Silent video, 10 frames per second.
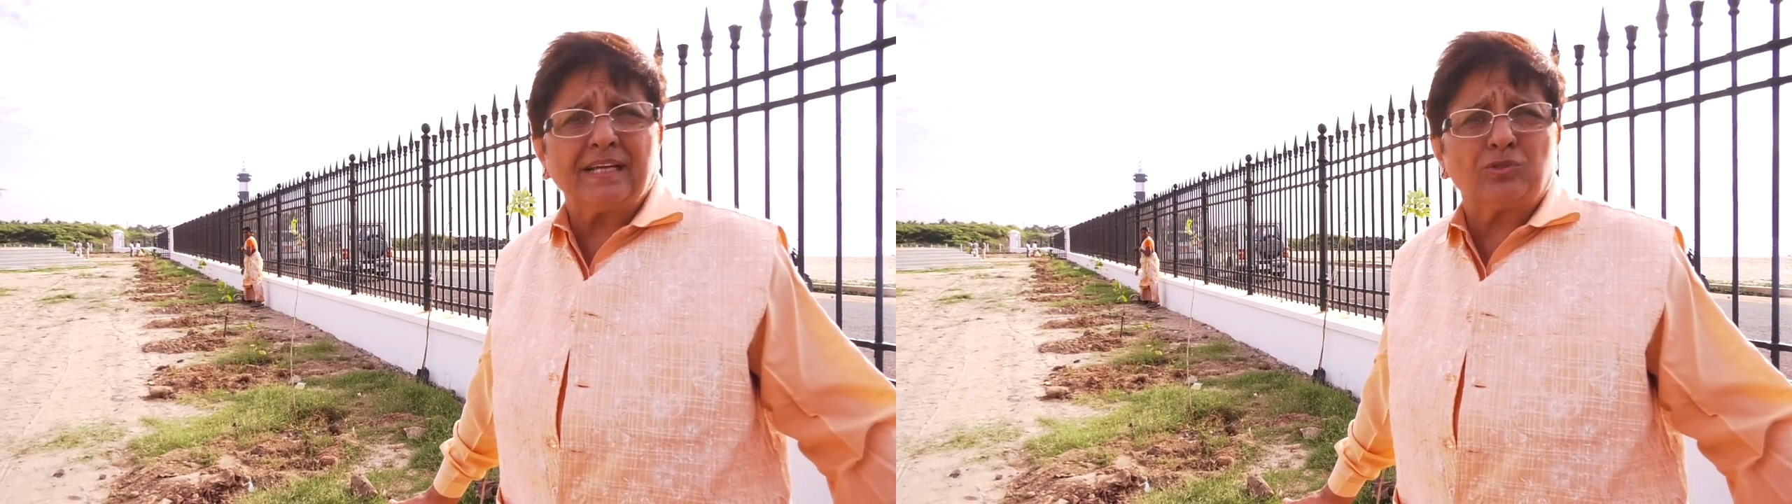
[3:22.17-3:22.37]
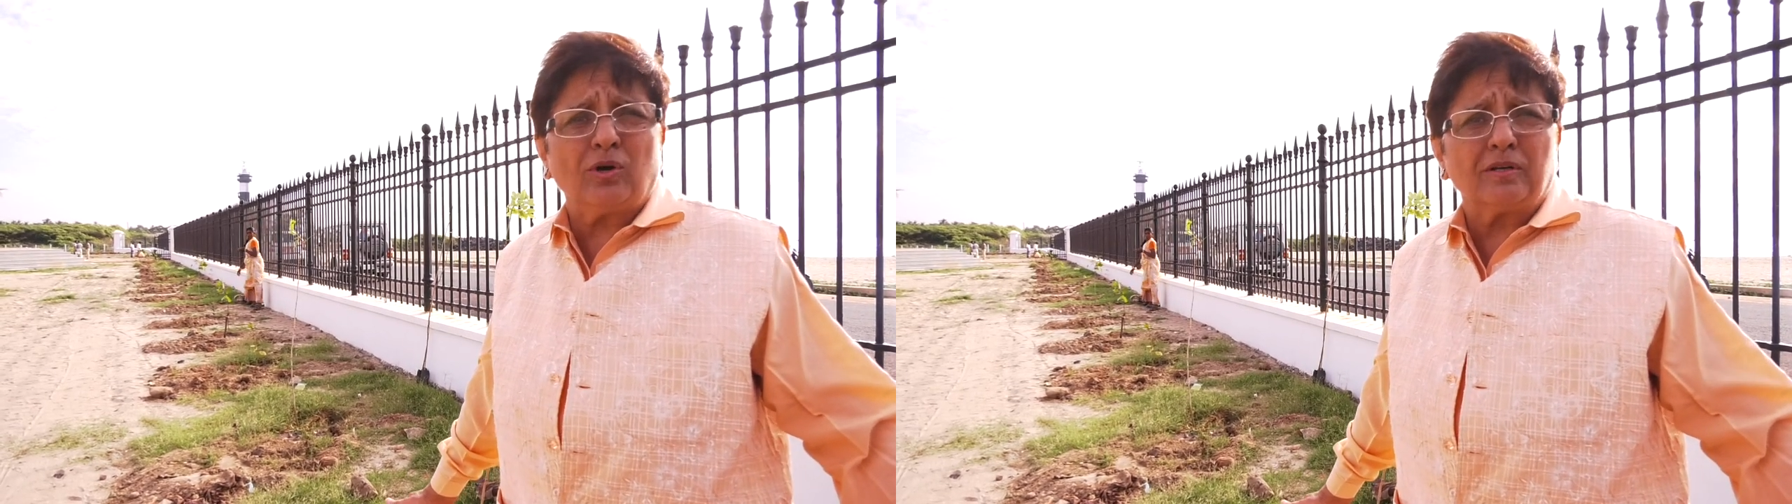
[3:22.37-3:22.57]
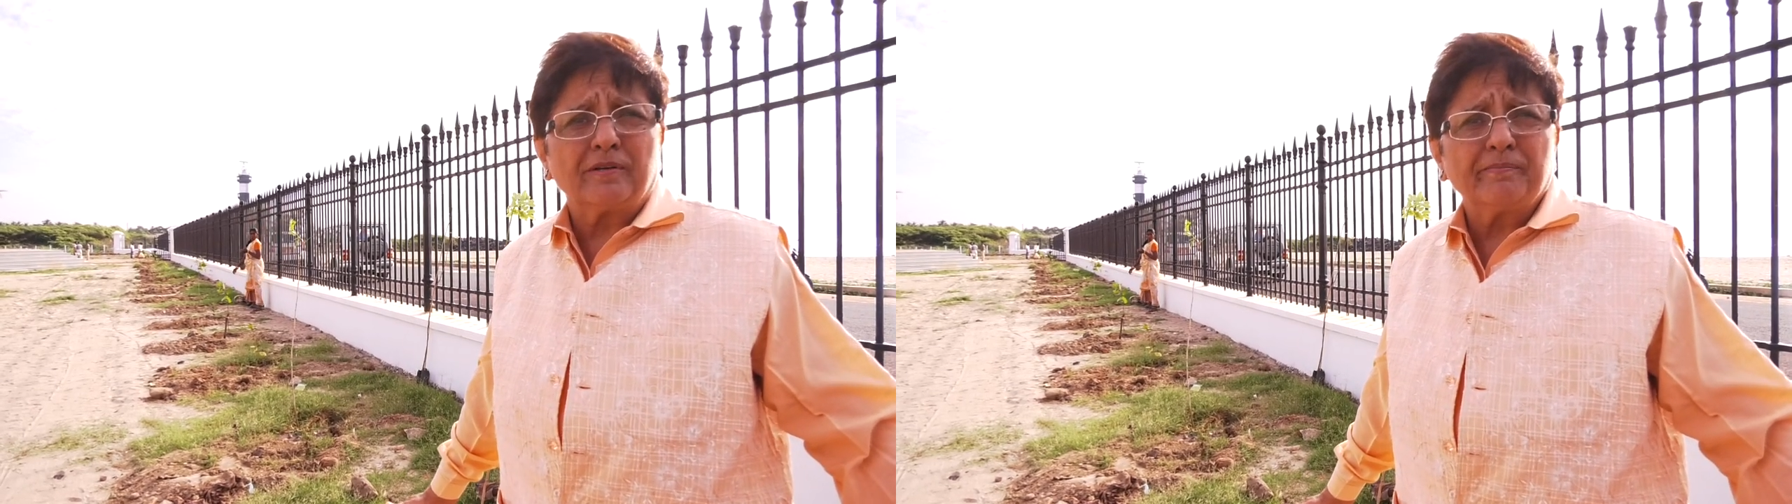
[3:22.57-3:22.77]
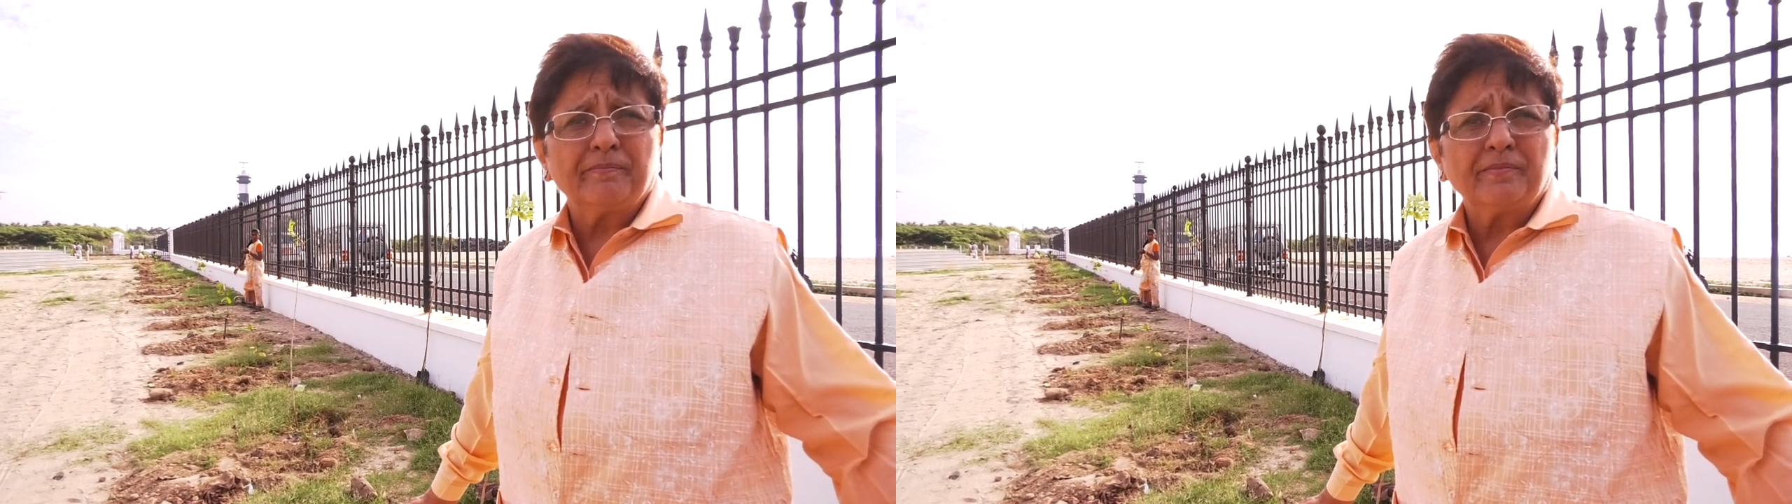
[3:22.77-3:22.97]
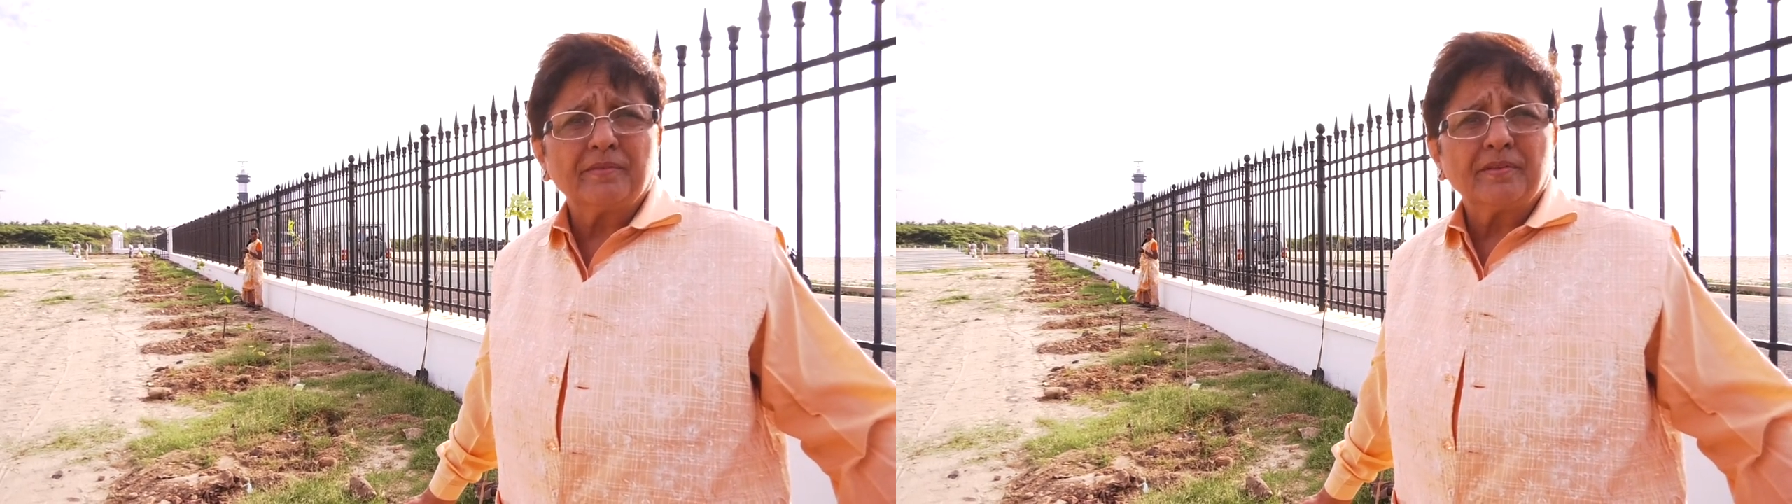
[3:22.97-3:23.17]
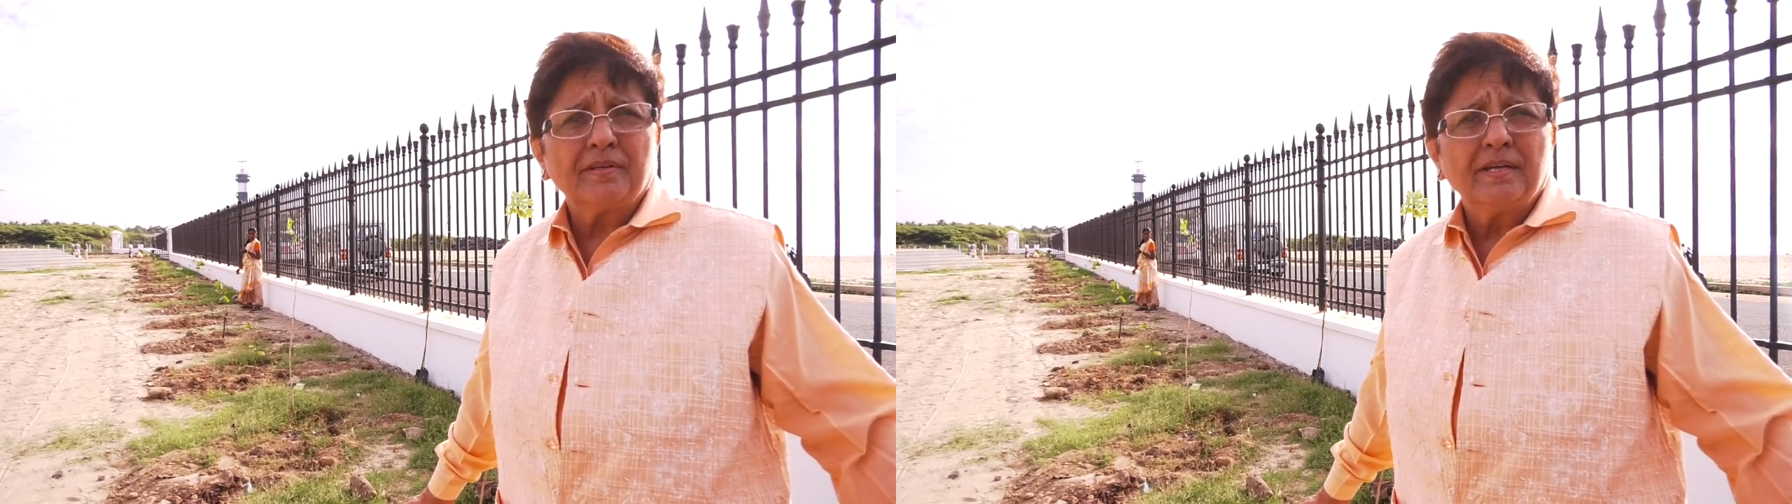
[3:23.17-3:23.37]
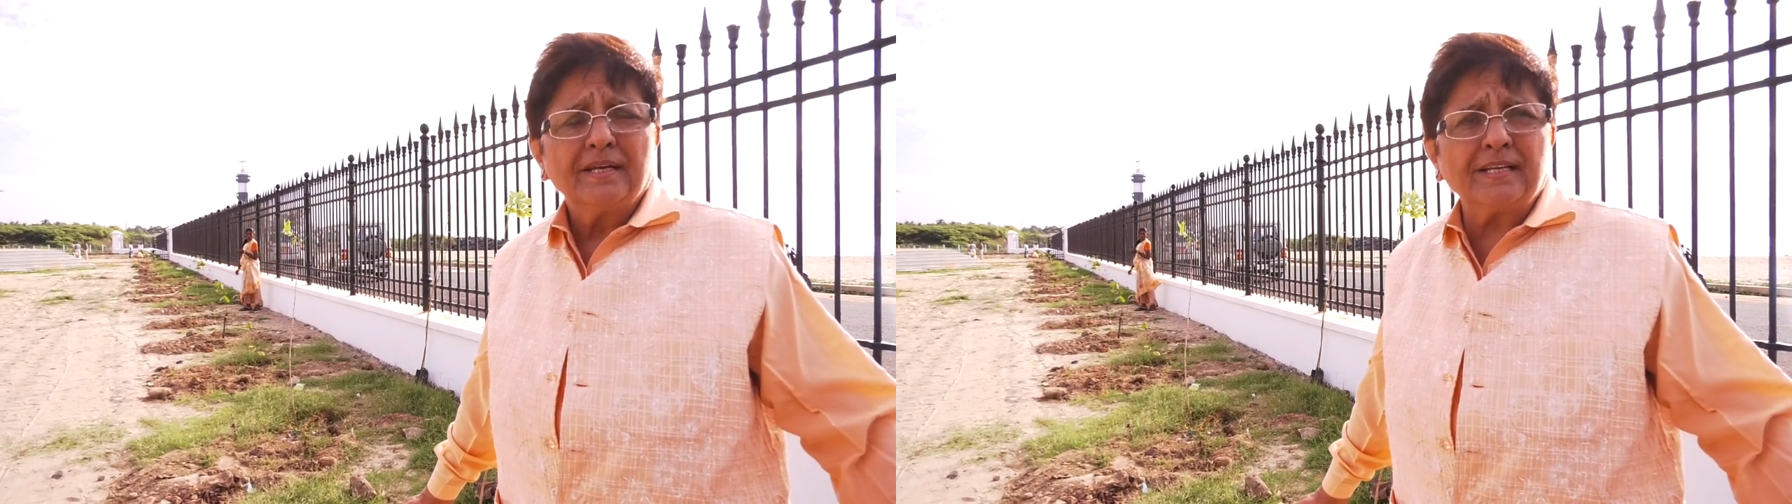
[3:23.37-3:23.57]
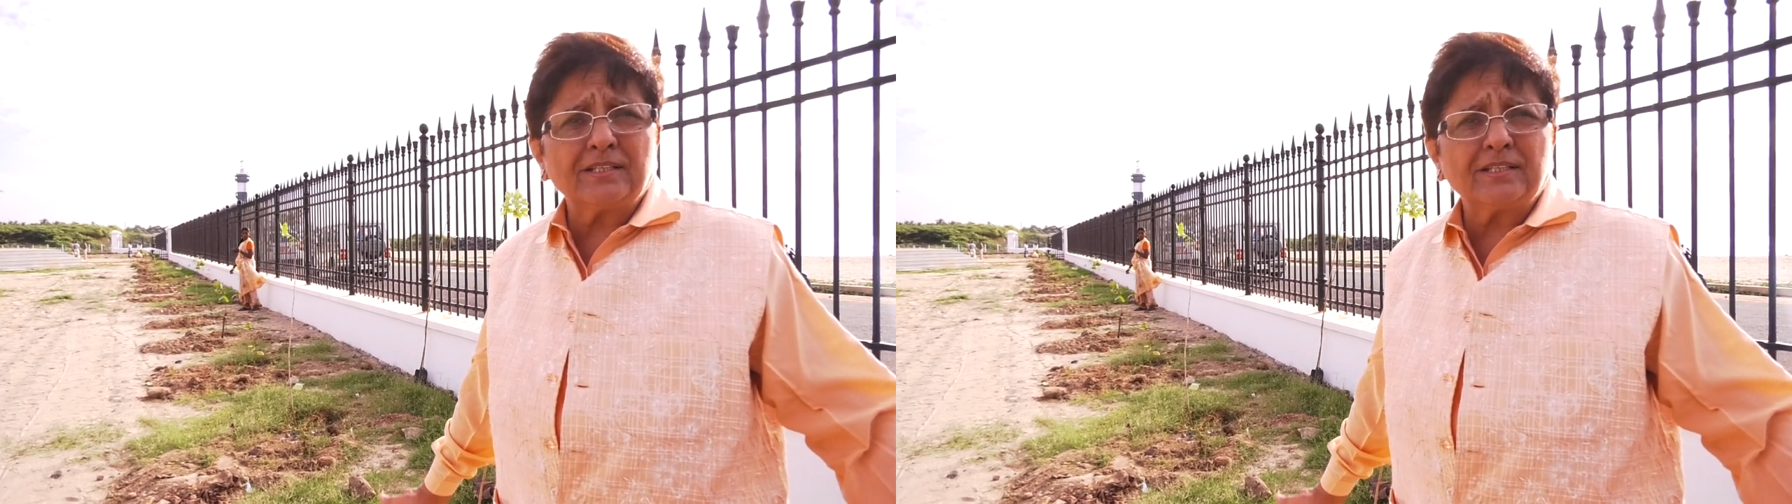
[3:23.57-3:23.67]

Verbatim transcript: That's all. It